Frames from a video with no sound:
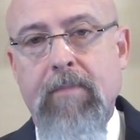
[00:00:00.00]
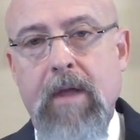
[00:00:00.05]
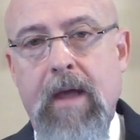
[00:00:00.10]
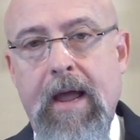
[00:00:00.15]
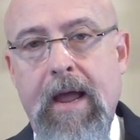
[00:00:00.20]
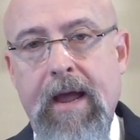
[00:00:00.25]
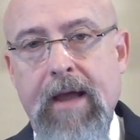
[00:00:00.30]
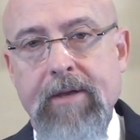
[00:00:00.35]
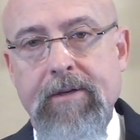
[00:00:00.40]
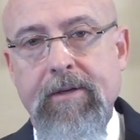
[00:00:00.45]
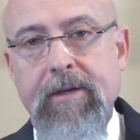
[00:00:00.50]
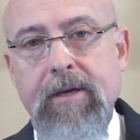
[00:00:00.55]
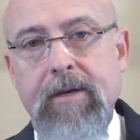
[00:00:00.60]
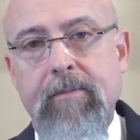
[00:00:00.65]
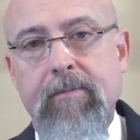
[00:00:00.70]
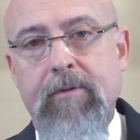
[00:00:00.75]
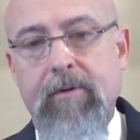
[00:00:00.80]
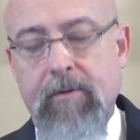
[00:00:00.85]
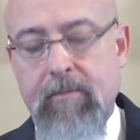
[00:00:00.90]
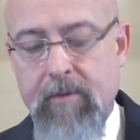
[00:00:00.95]
Ask
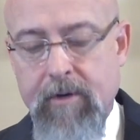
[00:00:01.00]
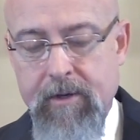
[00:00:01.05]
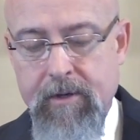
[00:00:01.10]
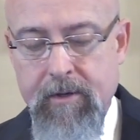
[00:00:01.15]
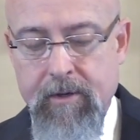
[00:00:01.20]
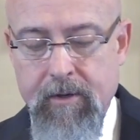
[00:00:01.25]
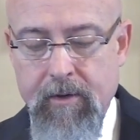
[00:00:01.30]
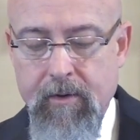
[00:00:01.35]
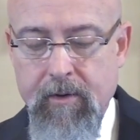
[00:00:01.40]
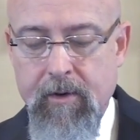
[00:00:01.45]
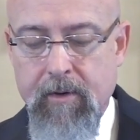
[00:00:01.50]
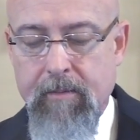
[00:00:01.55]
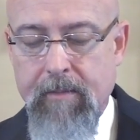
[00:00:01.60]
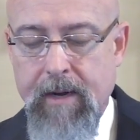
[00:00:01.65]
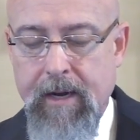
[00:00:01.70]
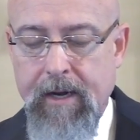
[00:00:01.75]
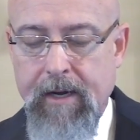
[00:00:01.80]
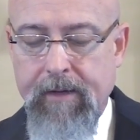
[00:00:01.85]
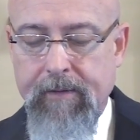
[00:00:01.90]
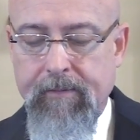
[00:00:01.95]
Him to renew your
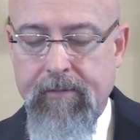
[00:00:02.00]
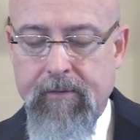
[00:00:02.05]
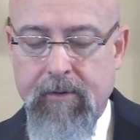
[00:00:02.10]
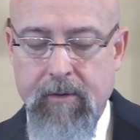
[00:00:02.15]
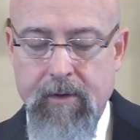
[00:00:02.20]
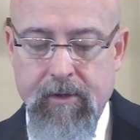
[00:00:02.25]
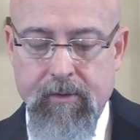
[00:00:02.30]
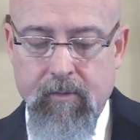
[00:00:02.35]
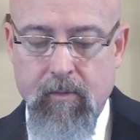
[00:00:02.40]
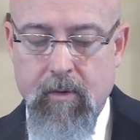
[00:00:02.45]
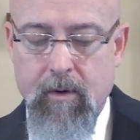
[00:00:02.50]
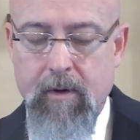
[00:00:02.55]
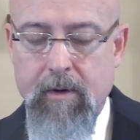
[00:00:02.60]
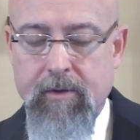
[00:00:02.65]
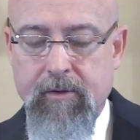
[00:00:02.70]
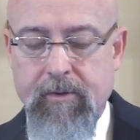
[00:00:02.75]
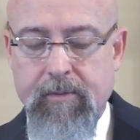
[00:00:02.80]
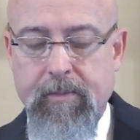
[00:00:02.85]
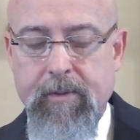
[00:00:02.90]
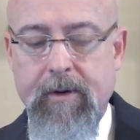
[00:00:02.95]
mind through His Word
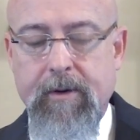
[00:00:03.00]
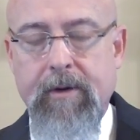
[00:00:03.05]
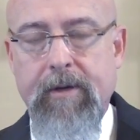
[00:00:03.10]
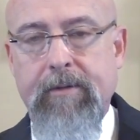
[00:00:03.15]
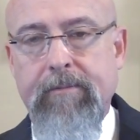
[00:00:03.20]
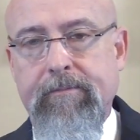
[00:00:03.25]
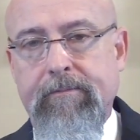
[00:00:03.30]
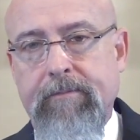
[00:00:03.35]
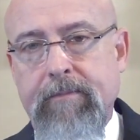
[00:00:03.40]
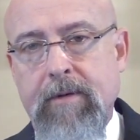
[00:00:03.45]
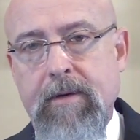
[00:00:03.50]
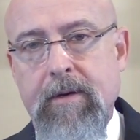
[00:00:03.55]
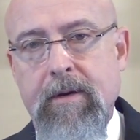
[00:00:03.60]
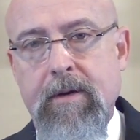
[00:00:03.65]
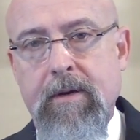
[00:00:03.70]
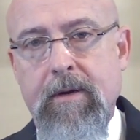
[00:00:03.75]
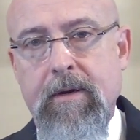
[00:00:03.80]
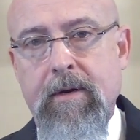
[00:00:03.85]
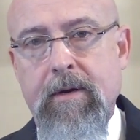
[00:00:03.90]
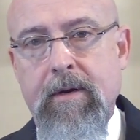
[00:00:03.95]
and Spirit,
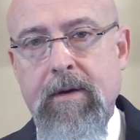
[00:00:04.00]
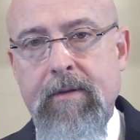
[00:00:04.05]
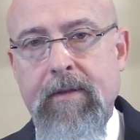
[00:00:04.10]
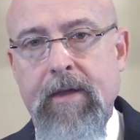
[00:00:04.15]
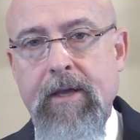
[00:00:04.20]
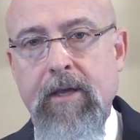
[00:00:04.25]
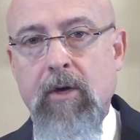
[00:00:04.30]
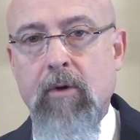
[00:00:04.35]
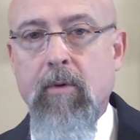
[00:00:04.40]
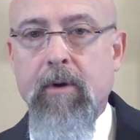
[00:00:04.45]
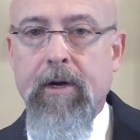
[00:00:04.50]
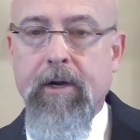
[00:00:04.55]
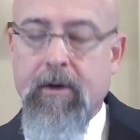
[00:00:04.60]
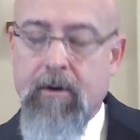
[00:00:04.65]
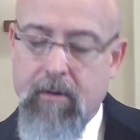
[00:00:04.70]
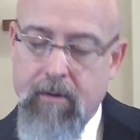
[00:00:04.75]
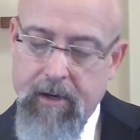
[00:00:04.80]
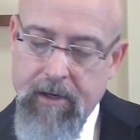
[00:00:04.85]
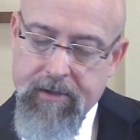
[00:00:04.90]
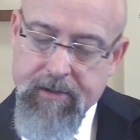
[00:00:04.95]
that you would
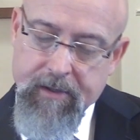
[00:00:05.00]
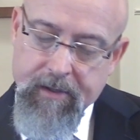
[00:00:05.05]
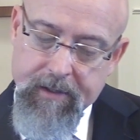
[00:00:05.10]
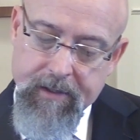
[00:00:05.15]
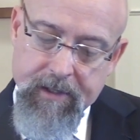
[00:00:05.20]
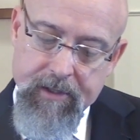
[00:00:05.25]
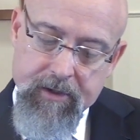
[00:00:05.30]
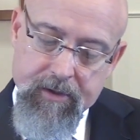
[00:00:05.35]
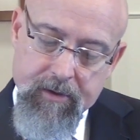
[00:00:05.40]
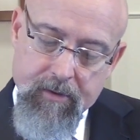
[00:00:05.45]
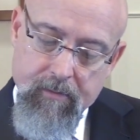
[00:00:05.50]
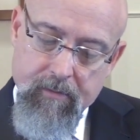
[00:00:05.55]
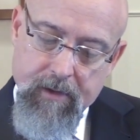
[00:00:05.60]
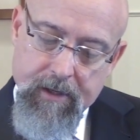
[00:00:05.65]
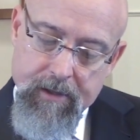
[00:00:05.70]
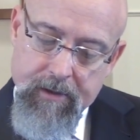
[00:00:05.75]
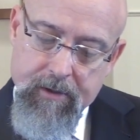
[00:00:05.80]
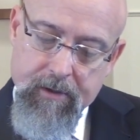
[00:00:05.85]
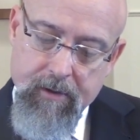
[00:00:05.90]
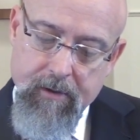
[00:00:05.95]
increasingly
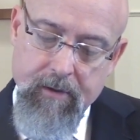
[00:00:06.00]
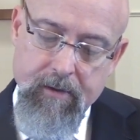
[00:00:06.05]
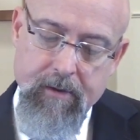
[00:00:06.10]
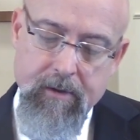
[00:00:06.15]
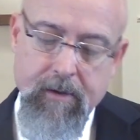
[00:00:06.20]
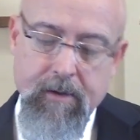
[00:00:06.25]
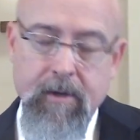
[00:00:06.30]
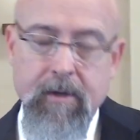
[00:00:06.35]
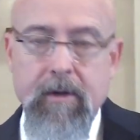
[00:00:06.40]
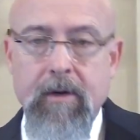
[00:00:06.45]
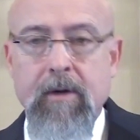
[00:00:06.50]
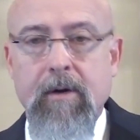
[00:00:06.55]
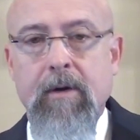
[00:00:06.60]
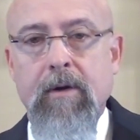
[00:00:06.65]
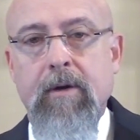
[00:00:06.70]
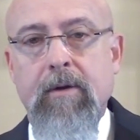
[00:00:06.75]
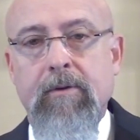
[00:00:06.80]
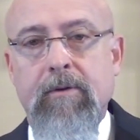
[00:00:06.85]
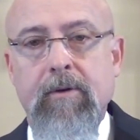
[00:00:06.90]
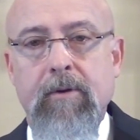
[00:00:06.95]
surrender
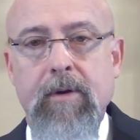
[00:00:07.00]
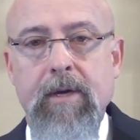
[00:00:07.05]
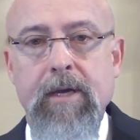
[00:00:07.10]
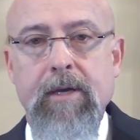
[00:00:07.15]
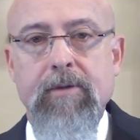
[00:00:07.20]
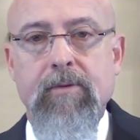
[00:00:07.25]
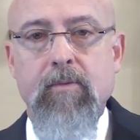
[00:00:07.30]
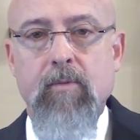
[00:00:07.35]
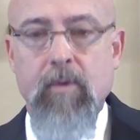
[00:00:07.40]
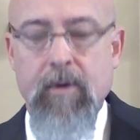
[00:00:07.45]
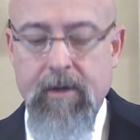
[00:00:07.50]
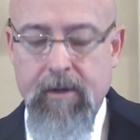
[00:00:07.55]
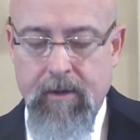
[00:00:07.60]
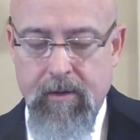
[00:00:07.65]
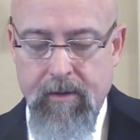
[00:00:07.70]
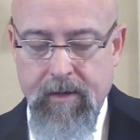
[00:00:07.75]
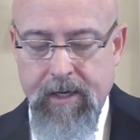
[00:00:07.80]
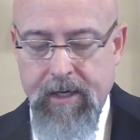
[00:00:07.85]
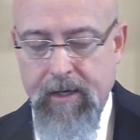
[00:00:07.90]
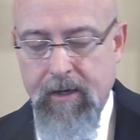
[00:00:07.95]
to His
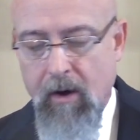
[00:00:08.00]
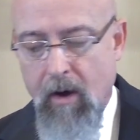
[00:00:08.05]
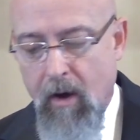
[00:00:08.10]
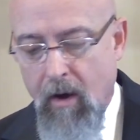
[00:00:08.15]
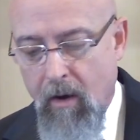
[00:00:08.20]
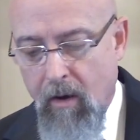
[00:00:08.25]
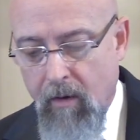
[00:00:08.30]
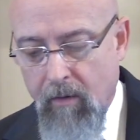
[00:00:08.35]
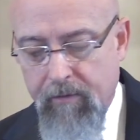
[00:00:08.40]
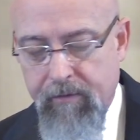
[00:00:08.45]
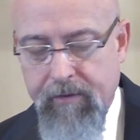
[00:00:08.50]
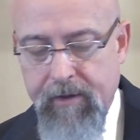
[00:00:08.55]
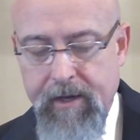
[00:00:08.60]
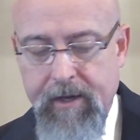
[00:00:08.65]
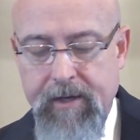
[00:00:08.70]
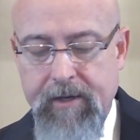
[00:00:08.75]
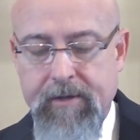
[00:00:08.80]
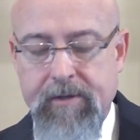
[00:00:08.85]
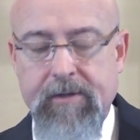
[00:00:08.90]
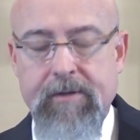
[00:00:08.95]
will in all
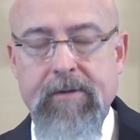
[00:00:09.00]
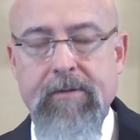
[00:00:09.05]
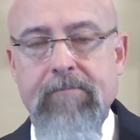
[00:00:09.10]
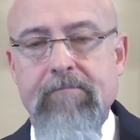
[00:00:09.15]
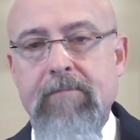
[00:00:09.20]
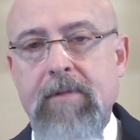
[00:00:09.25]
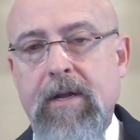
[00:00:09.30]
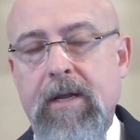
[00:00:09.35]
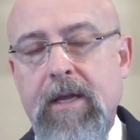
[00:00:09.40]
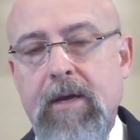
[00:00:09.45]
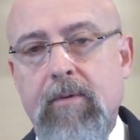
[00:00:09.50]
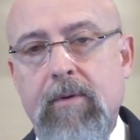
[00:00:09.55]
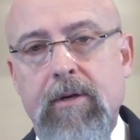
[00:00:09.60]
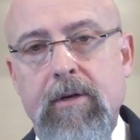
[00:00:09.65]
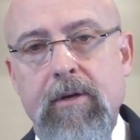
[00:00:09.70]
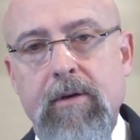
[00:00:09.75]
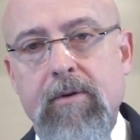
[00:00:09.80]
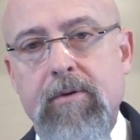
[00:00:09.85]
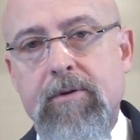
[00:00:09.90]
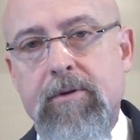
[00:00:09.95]
things, that He would
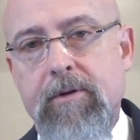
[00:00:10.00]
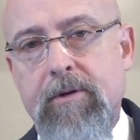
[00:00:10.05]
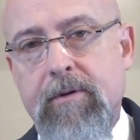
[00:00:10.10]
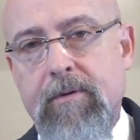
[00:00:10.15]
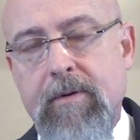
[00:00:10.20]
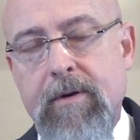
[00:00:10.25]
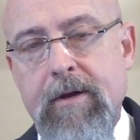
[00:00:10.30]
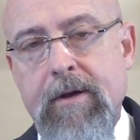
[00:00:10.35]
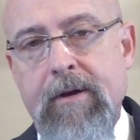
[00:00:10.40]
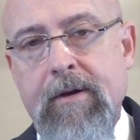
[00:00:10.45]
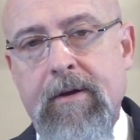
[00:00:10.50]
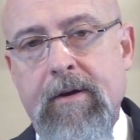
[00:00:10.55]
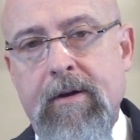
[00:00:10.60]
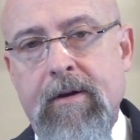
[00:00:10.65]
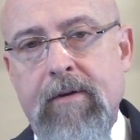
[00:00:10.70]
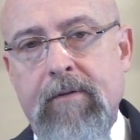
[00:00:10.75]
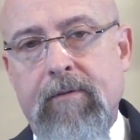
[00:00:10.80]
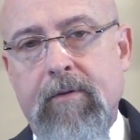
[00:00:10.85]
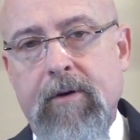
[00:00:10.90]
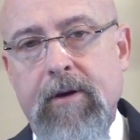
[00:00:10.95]
use you
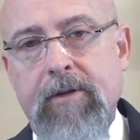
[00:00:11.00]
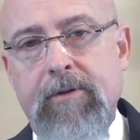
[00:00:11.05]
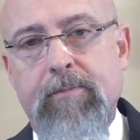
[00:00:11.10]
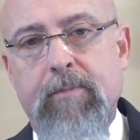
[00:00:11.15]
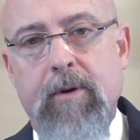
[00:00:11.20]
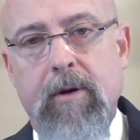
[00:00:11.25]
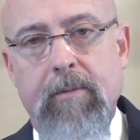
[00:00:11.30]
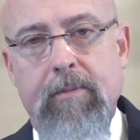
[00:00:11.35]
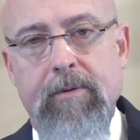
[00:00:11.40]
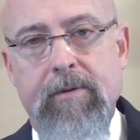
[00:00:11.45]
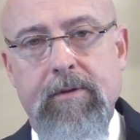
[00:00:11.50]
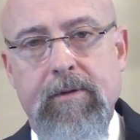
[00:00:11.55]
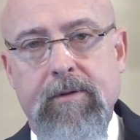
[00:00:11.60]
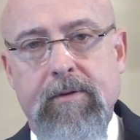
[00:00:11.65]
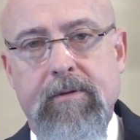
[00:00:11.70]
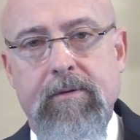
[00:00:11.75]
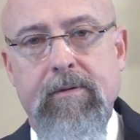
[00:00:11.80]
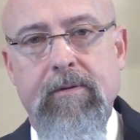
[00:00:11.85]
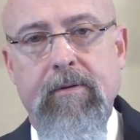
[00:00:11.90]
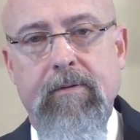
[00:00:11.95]
for His
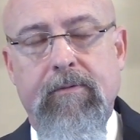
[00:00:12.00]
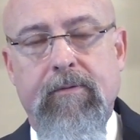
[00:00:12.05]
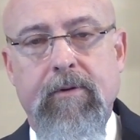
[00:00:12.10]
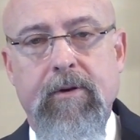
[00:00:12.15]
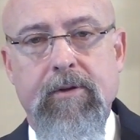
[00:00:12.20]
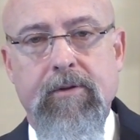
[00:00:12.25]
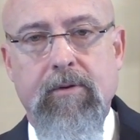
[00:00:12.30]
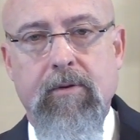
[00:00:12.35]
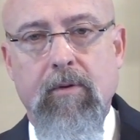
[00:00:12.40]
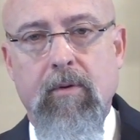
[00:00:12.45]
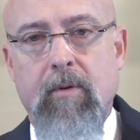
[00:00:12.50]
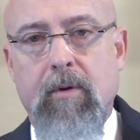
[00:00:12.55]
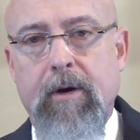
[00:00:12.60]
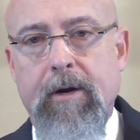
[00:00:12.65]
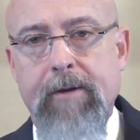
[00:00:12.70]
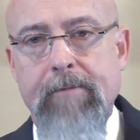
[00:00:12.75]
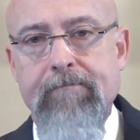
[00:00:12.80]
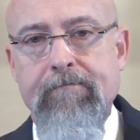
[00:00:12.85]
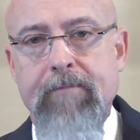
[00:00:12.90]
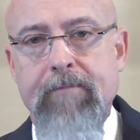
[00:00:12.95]
purposes and for His glory.